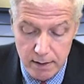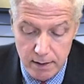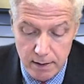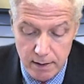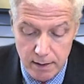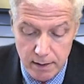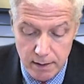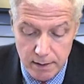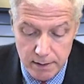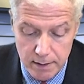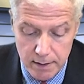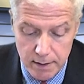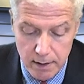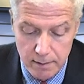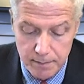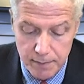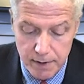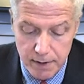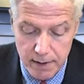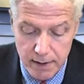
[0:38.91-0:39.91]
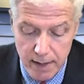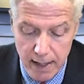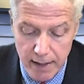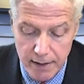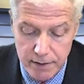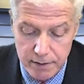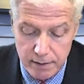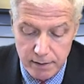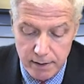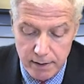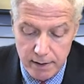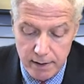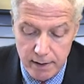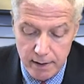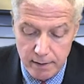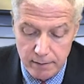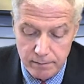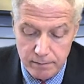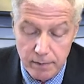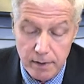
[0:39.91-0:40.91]
The company, actually,
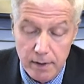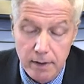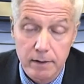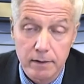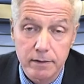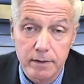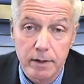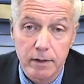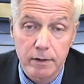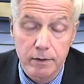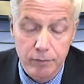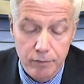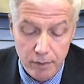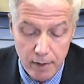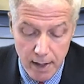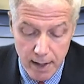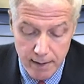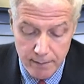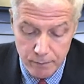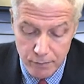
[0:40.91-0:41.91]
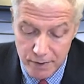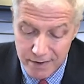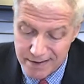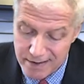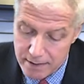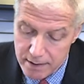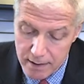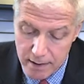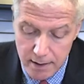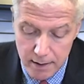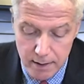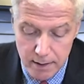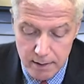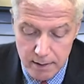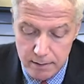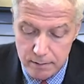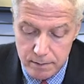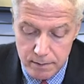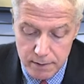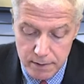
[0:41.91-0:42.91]
their crime
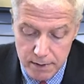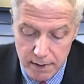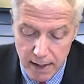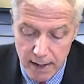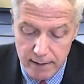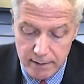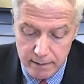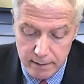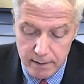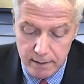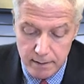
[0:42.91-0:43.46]
was not